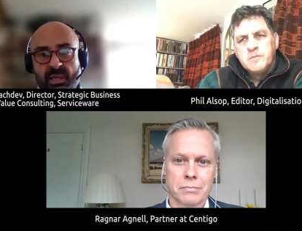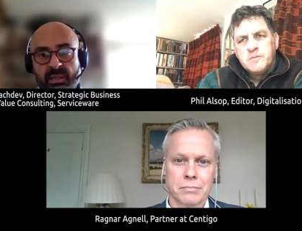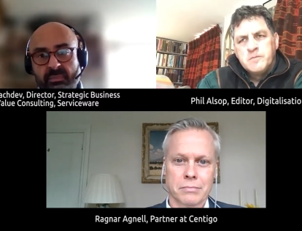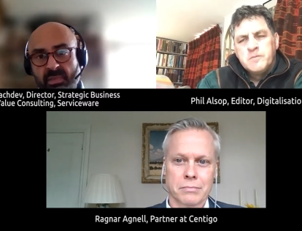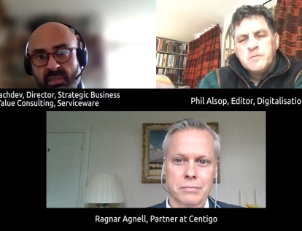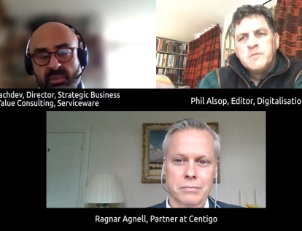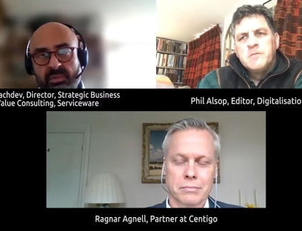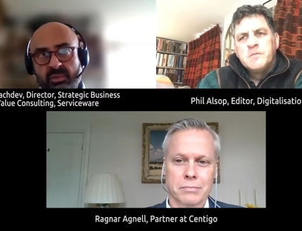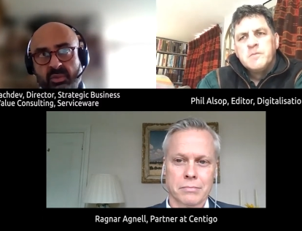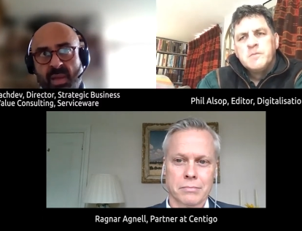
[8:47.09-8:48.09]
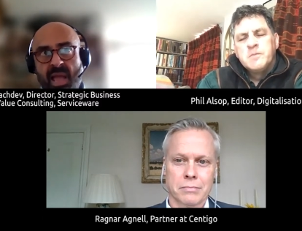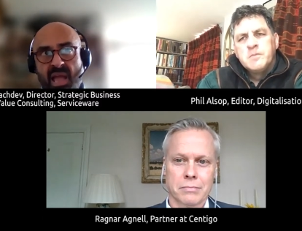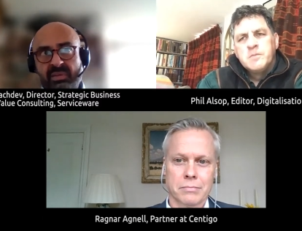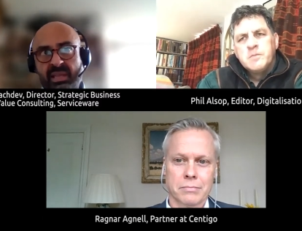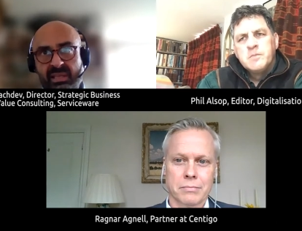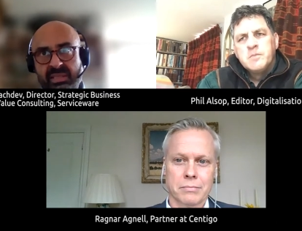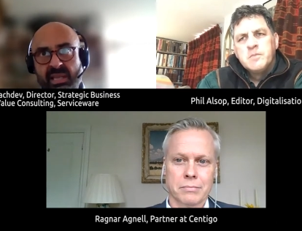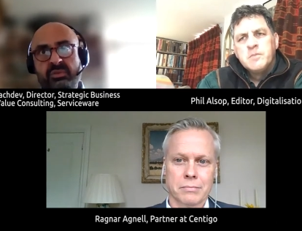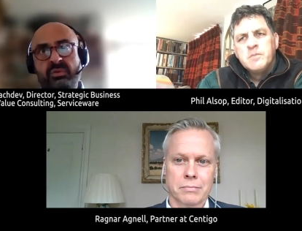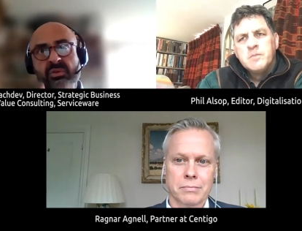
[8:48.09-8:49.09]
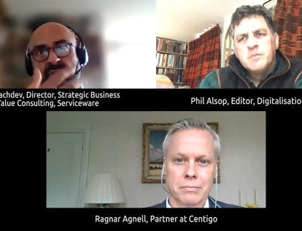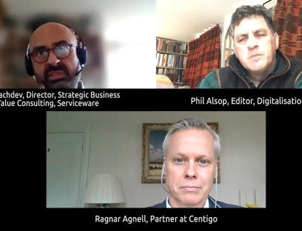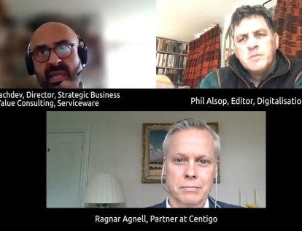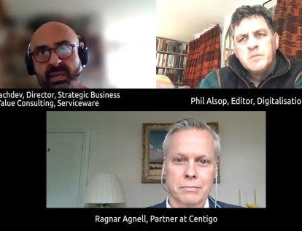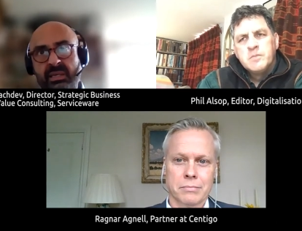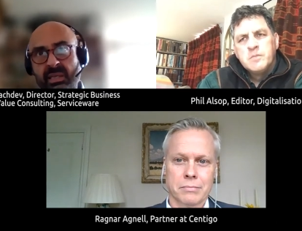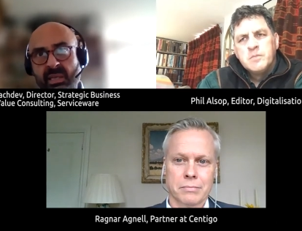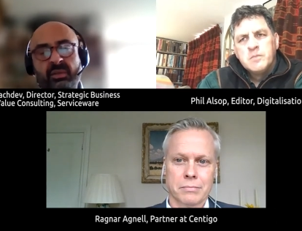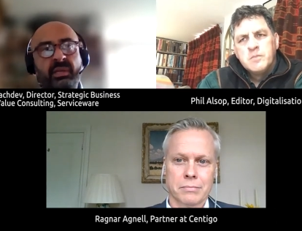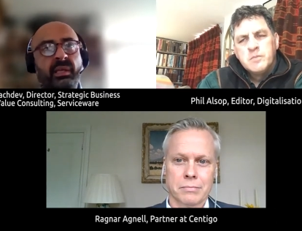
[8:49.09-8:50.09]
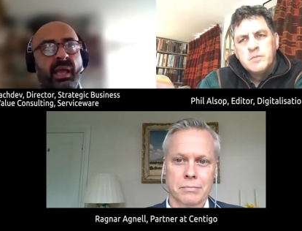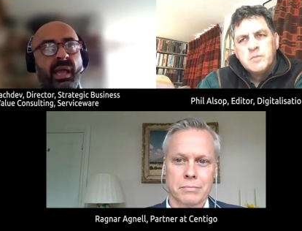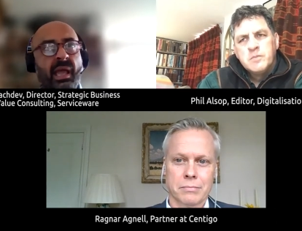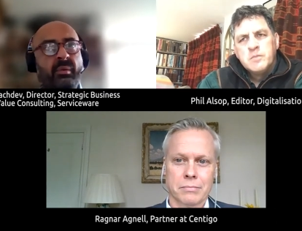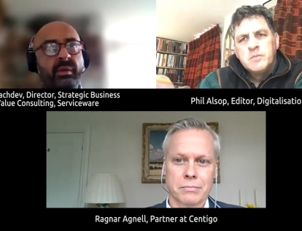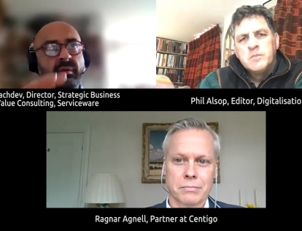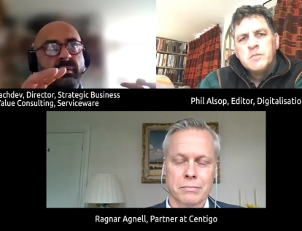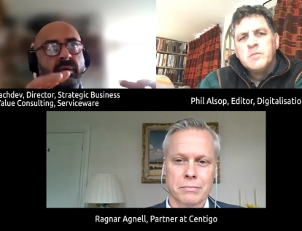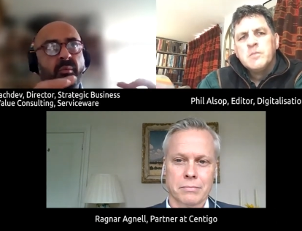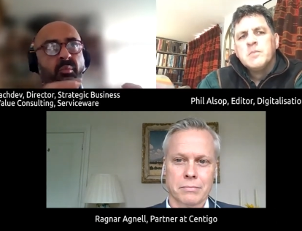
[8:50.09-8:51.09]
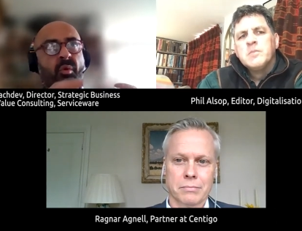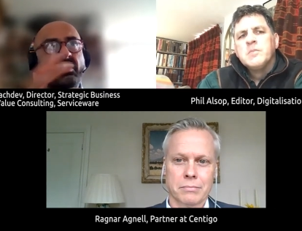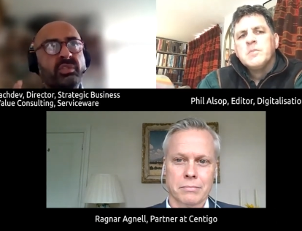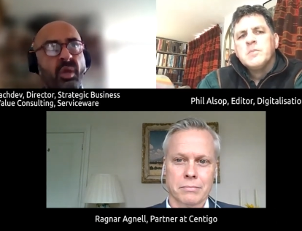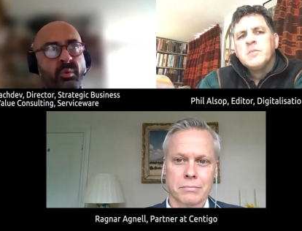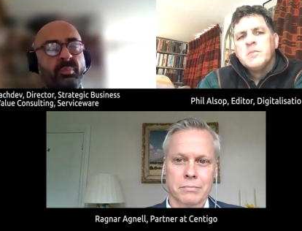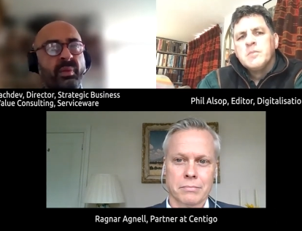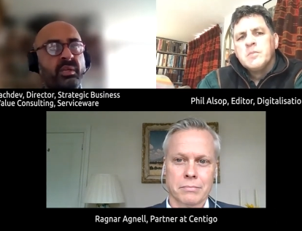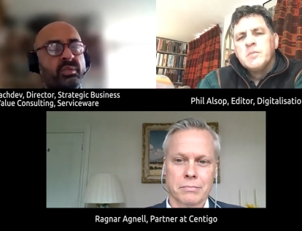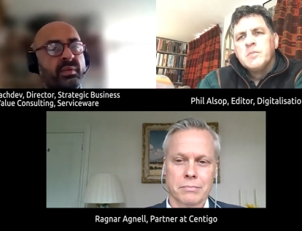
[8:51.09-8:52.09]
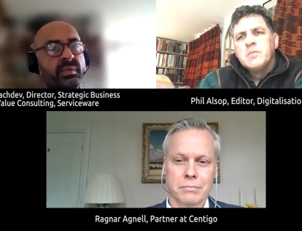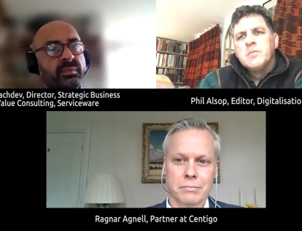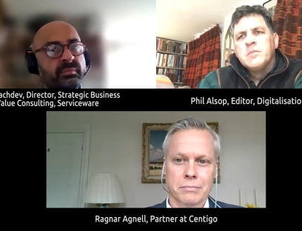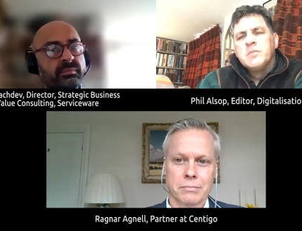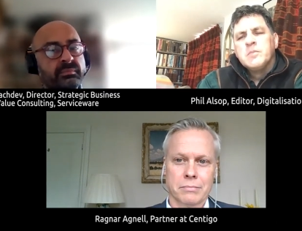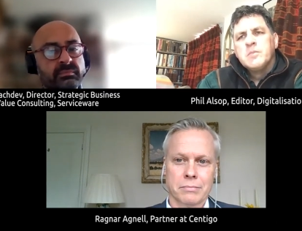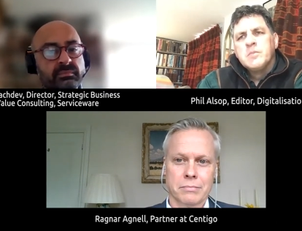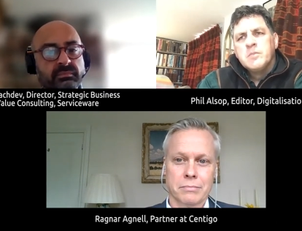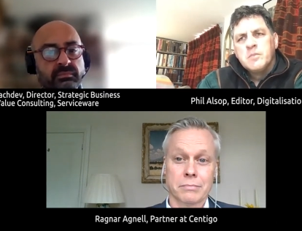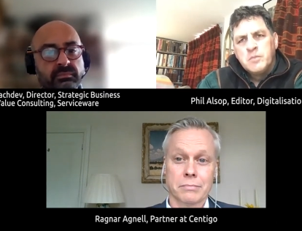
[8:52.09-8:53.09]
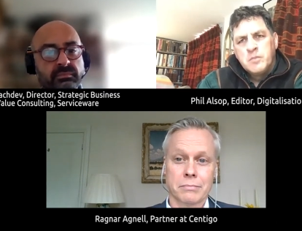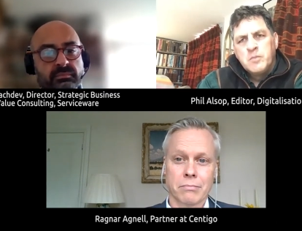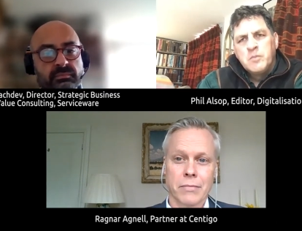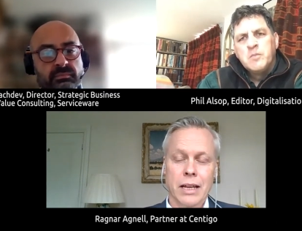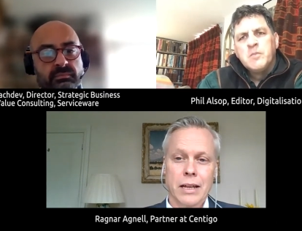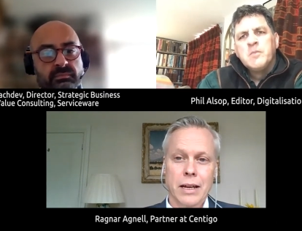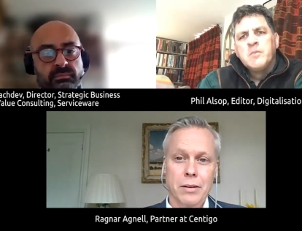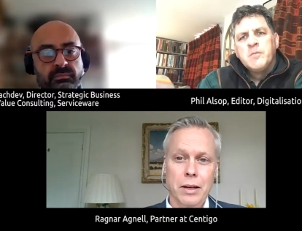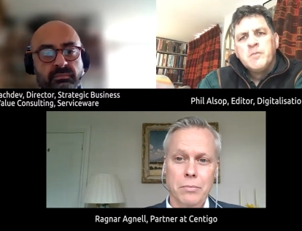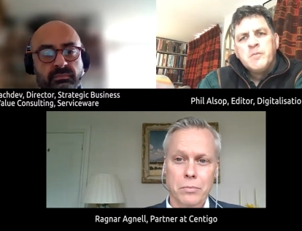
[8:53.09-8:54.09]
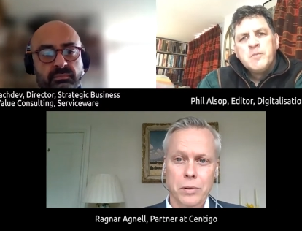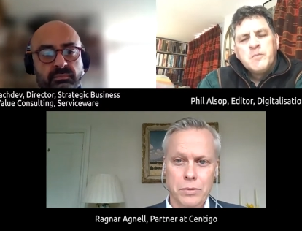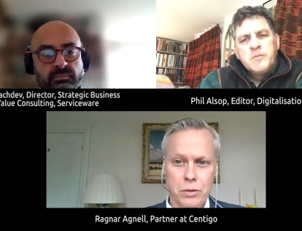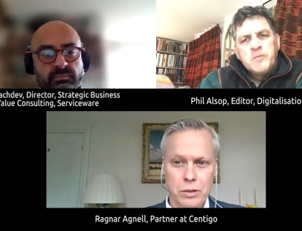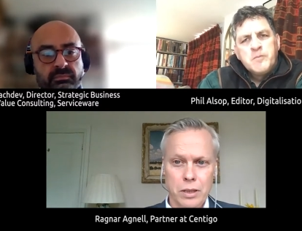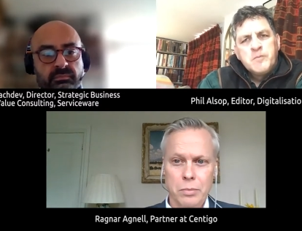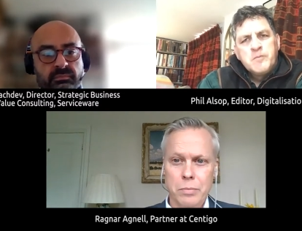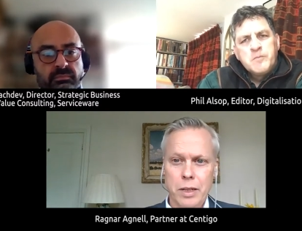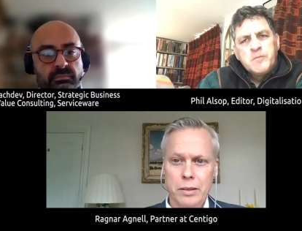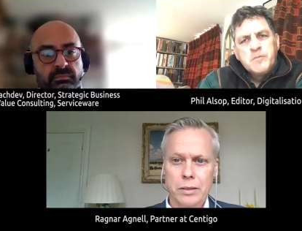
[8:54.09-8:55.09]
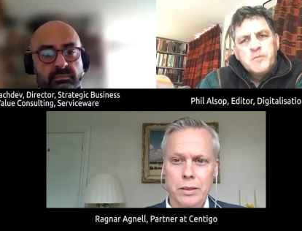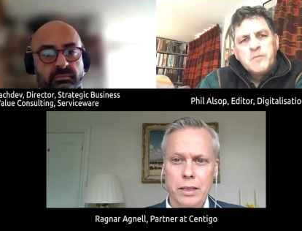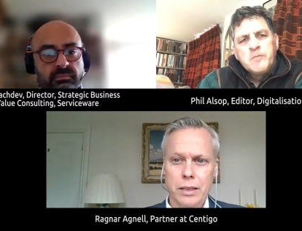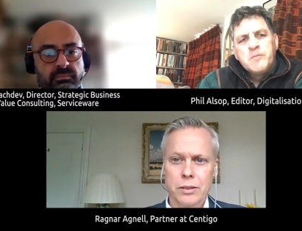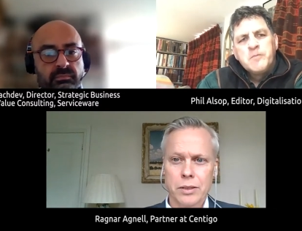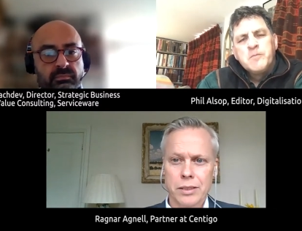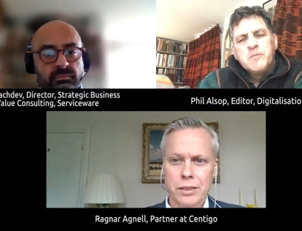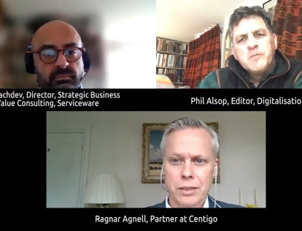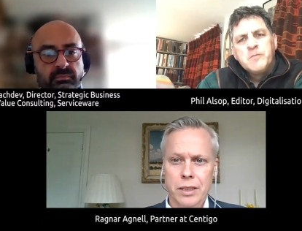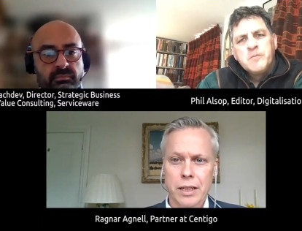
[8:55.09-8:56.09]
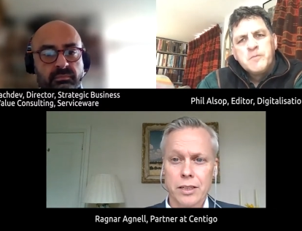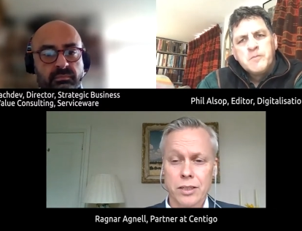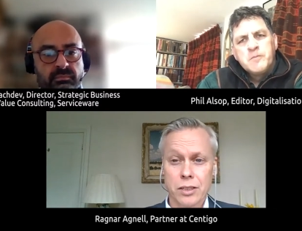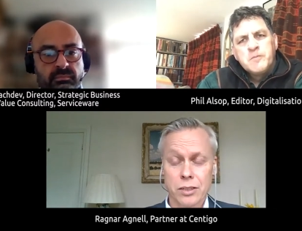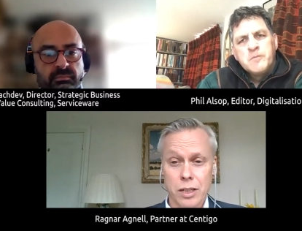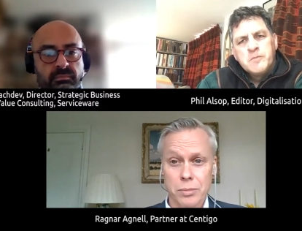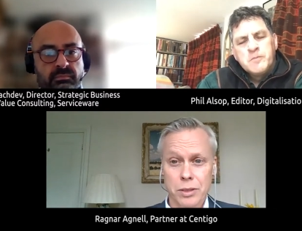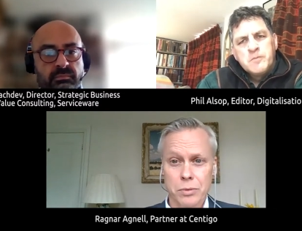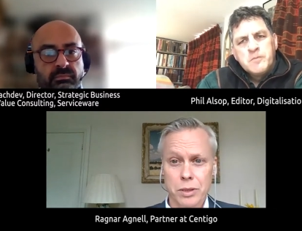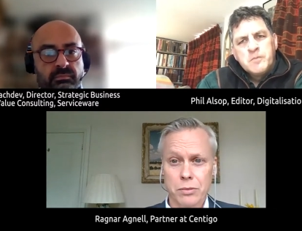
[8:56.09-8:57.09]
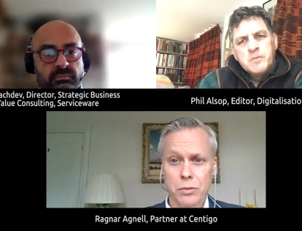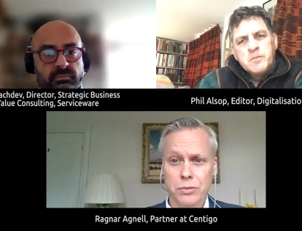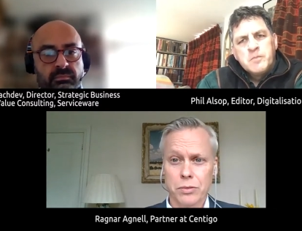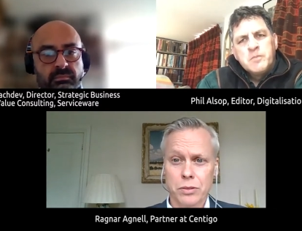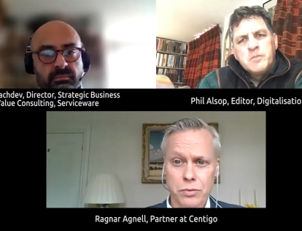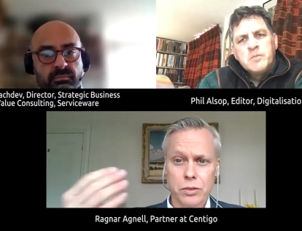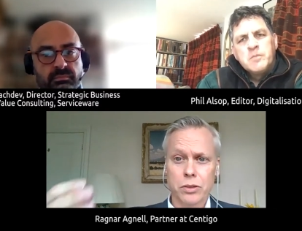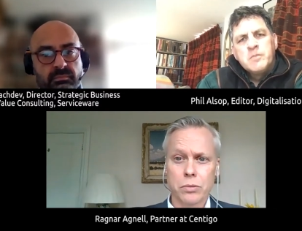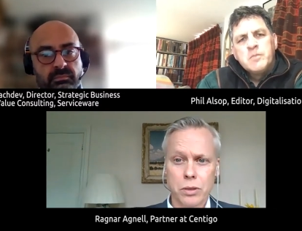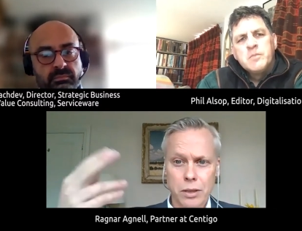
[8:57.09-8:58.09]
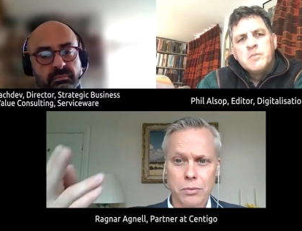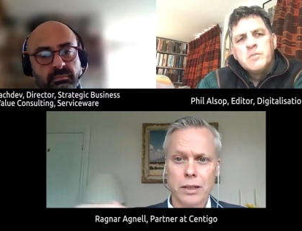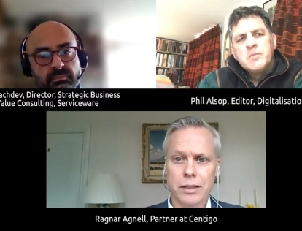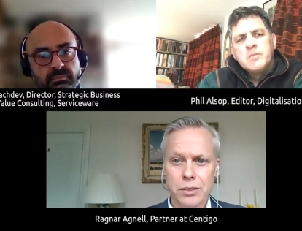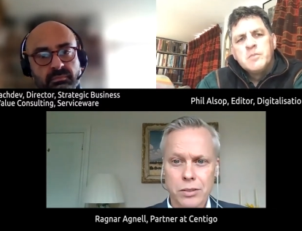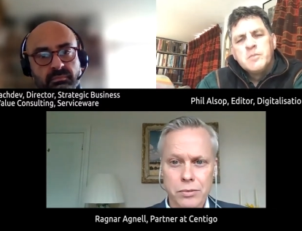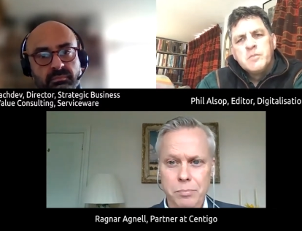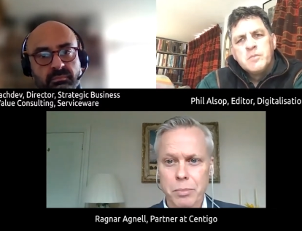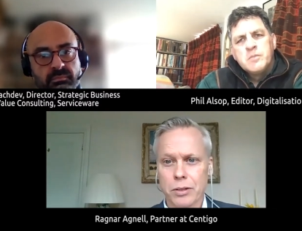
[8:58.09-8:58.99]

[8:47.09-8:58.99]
Speaker 1: to buy. So it's all about having that data and understanding it and looking at what the total picture is.
Speaker 2: Mm-hmm. We've talked a little bit about electricity and energy consumption, which of course for cooling and running server